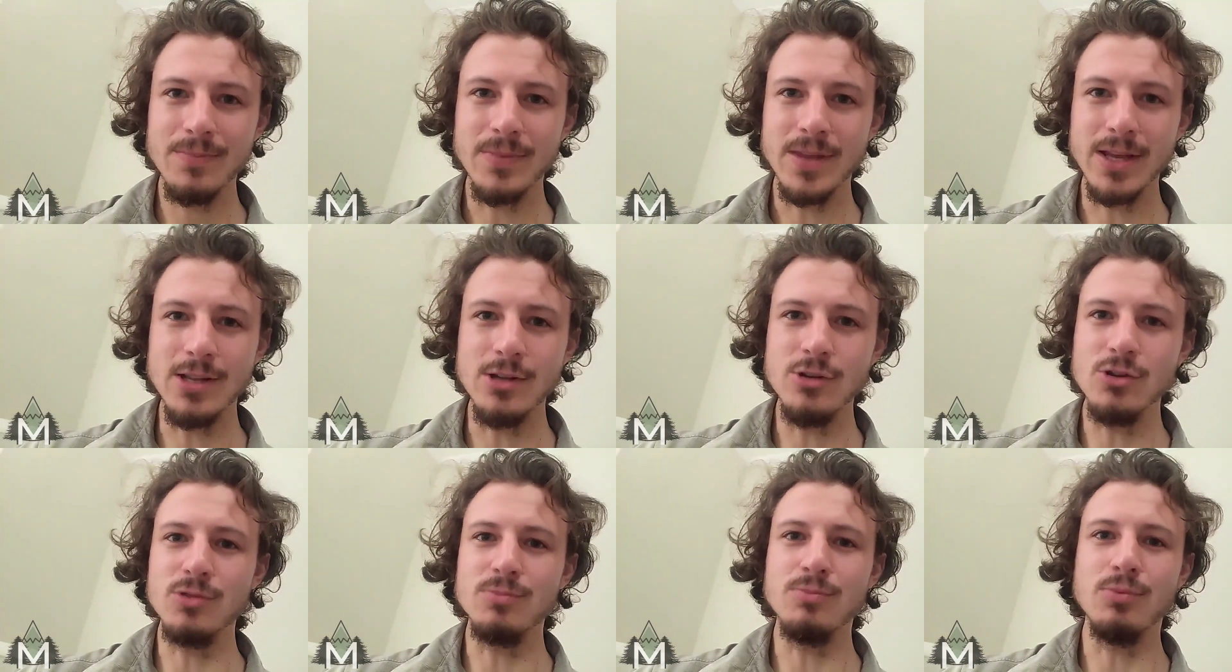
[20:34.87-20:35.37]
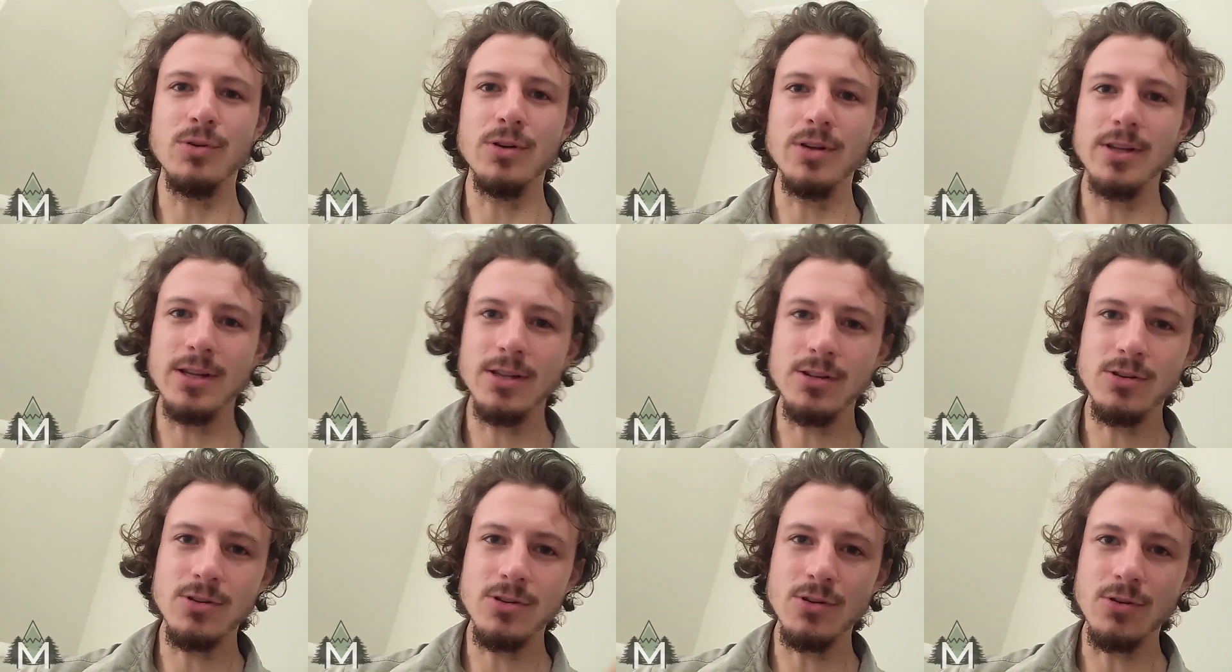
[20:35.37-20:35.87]
and you just put it
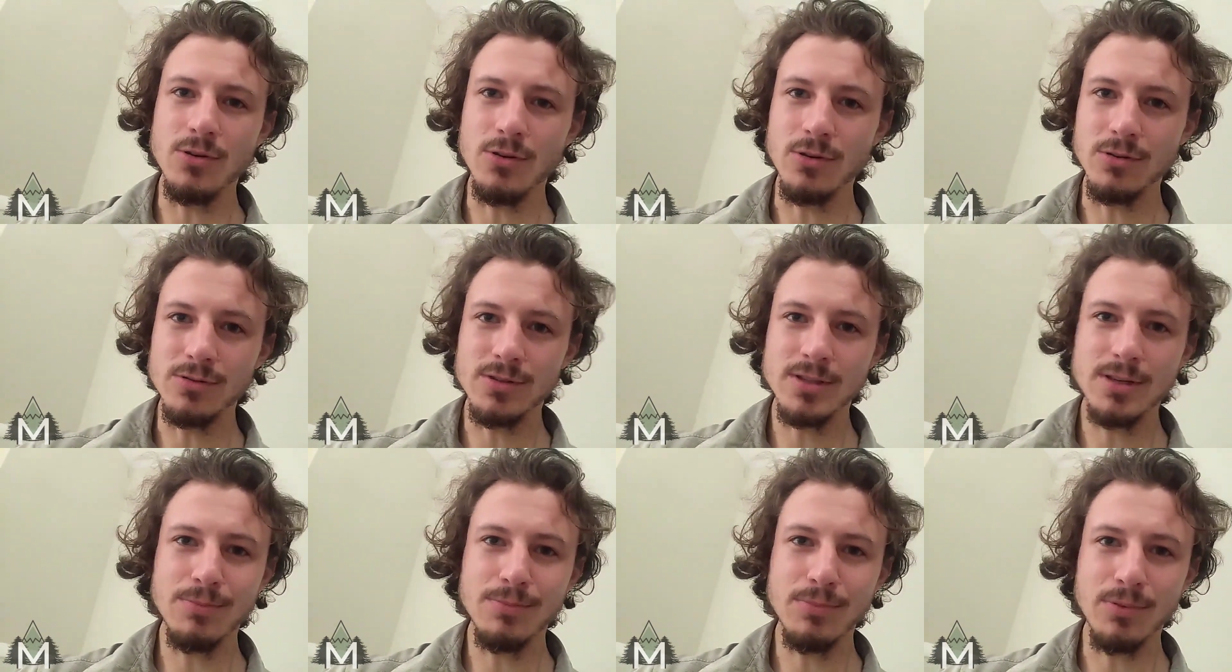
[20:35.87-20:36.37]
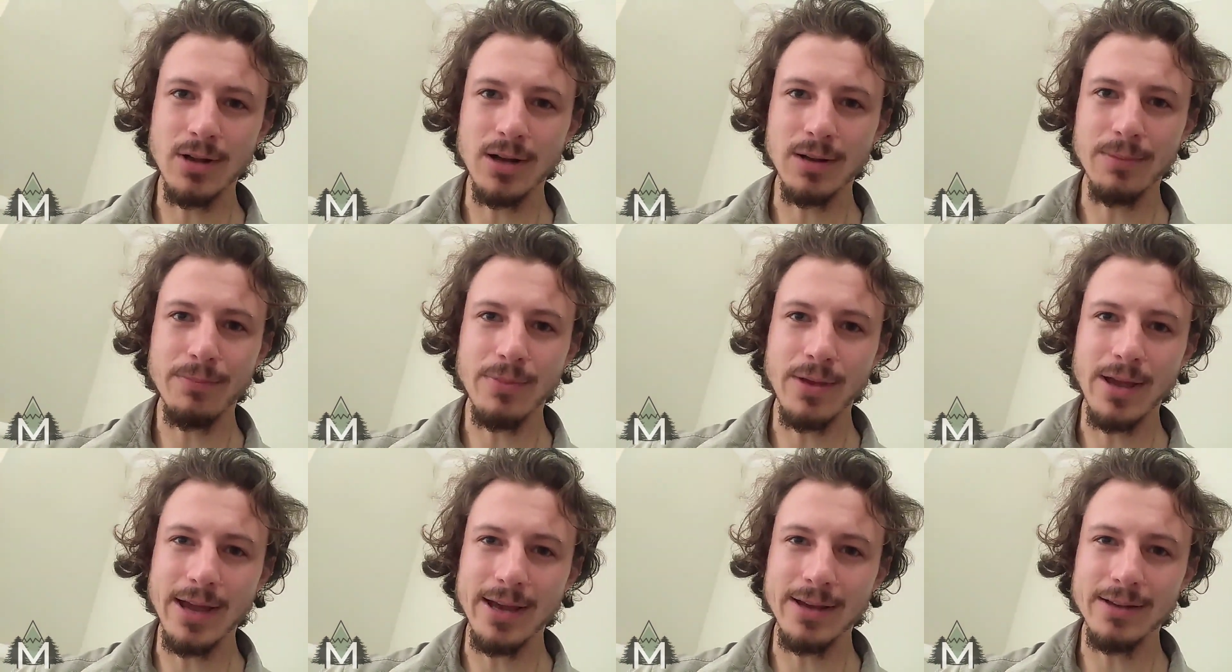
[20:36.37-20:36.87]
into your Ziploc
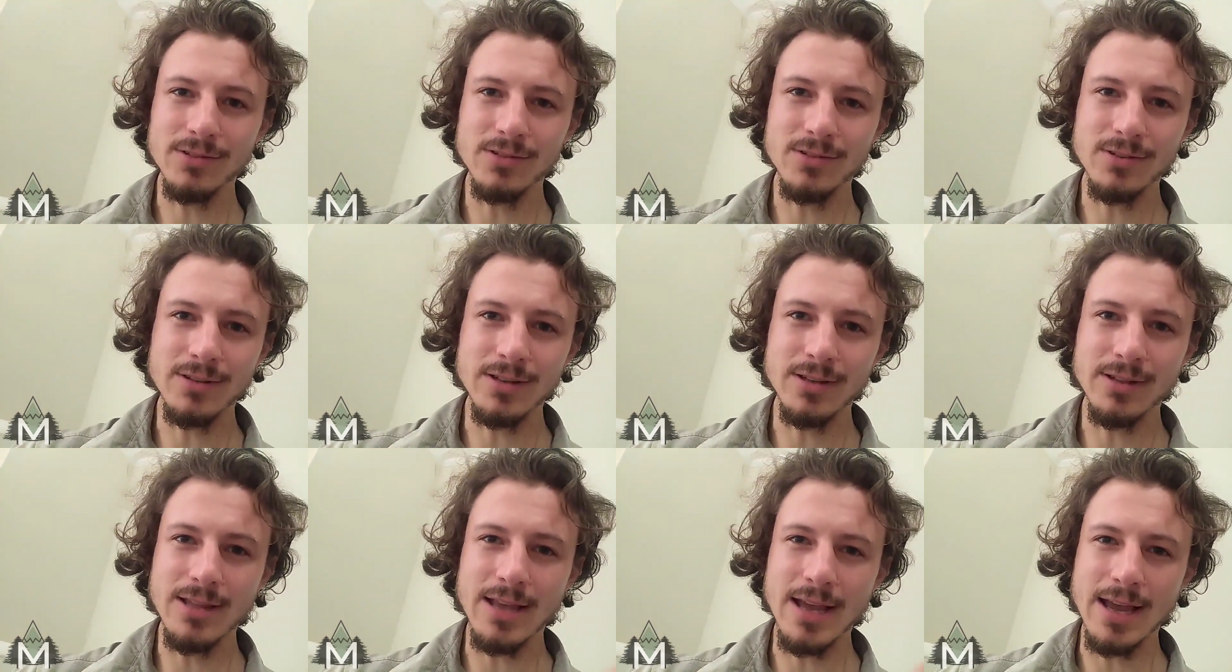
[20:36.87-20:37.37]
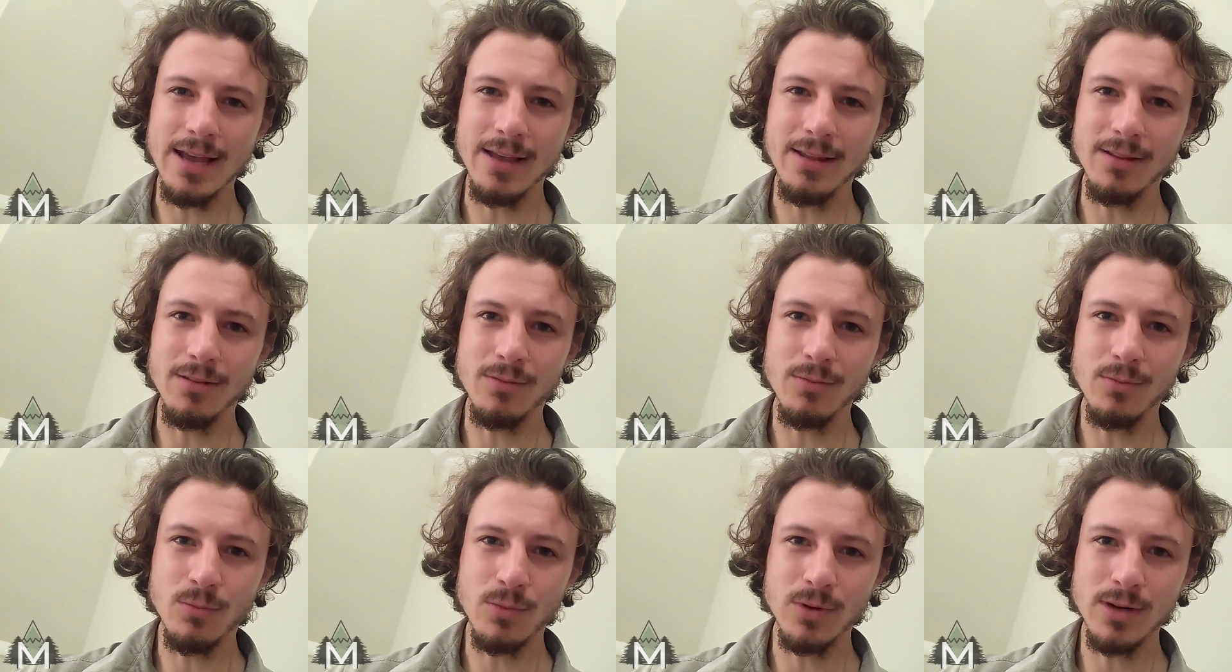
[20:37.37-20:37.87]
bags, and then
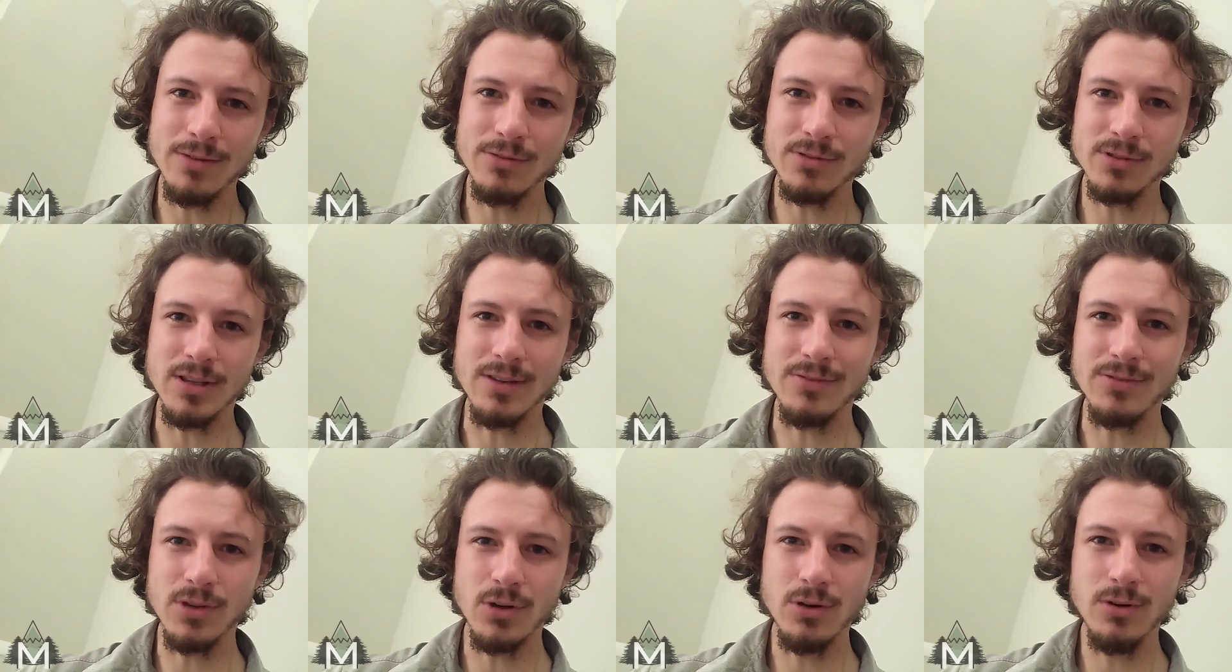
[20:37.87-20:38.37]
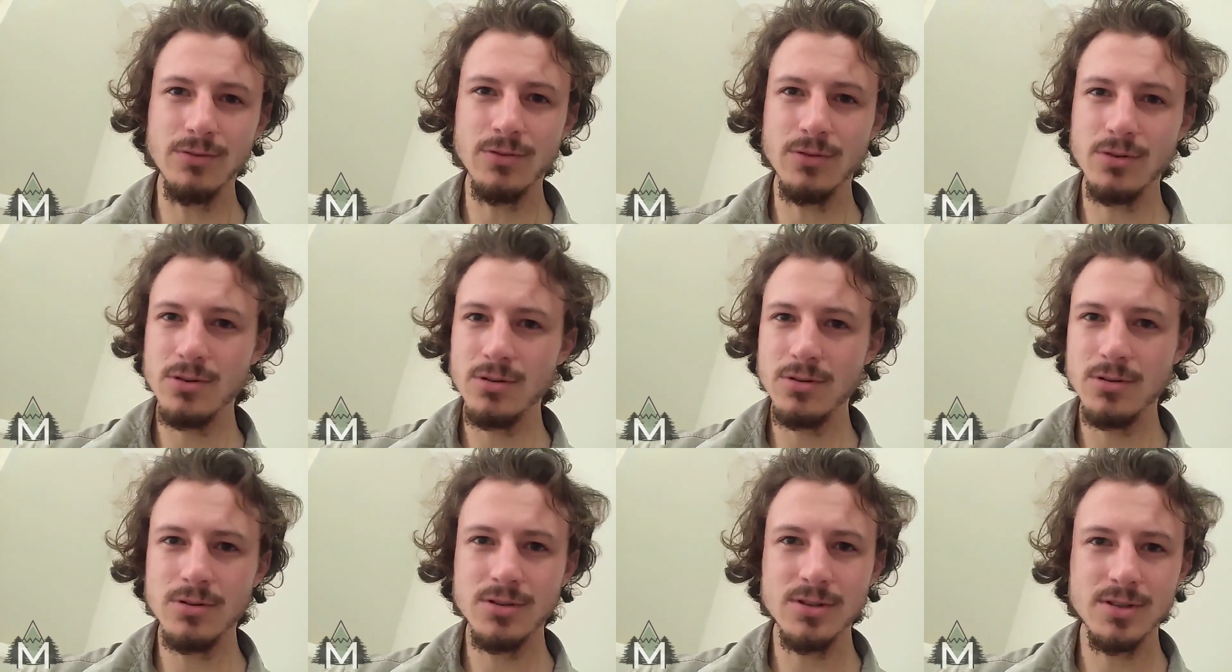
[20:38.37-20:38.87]
whatever's left
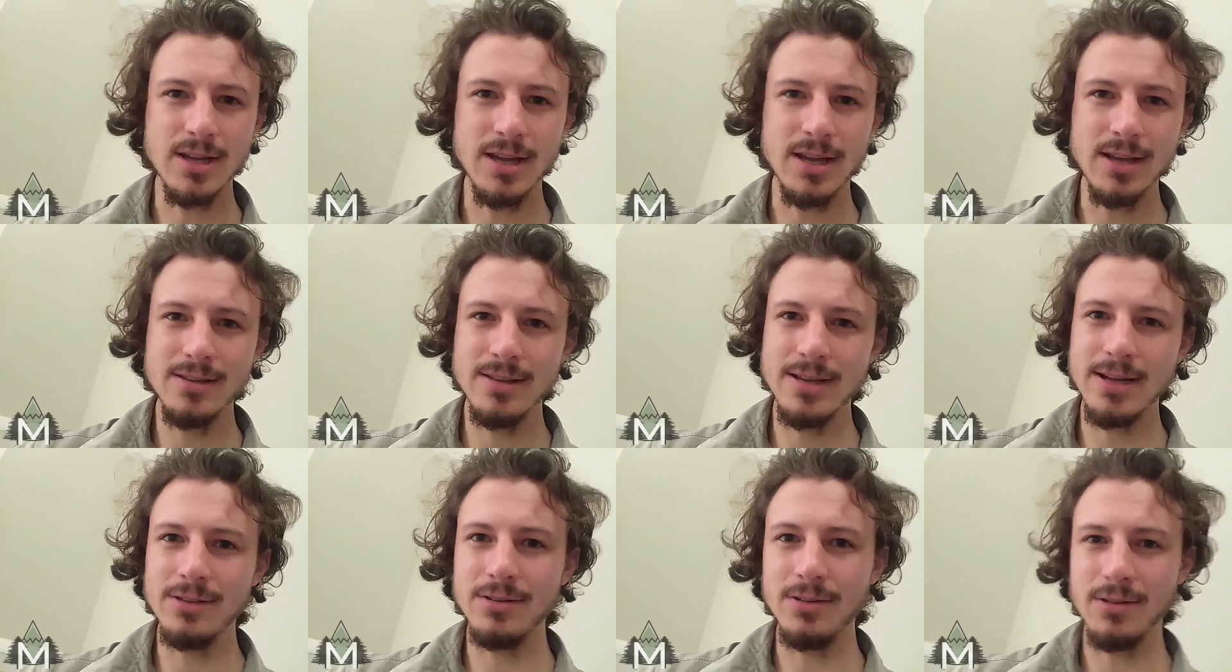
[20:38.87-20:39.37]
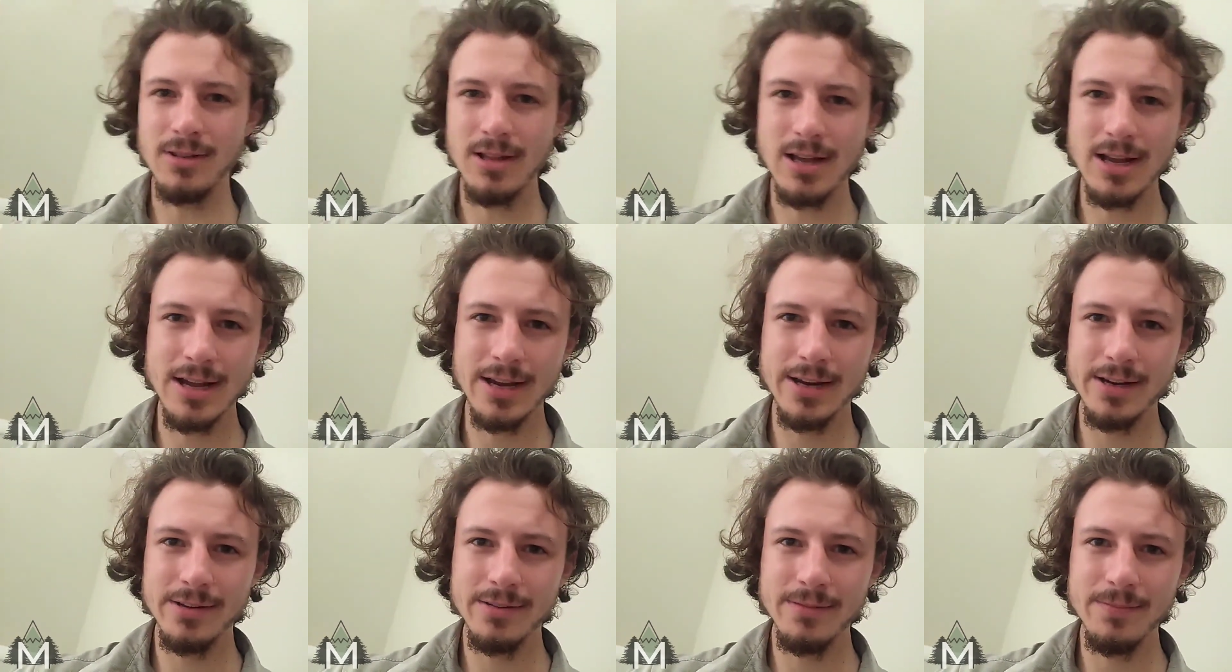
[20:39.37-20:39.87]
over you send down the
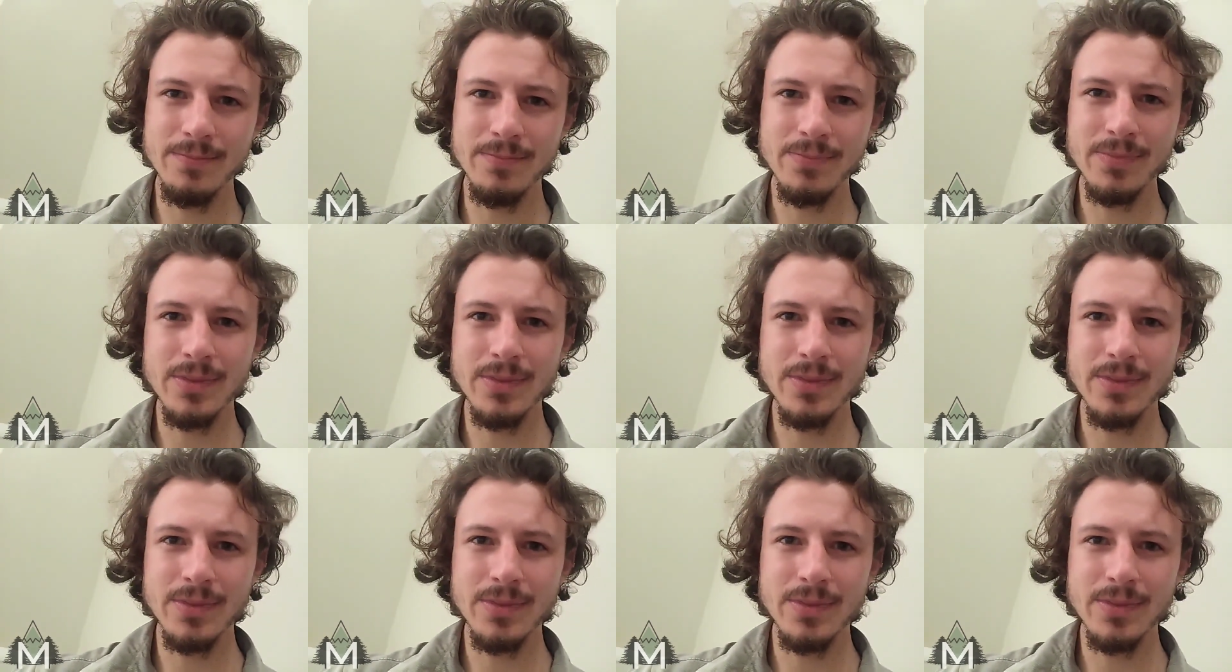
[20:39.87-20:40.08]
line,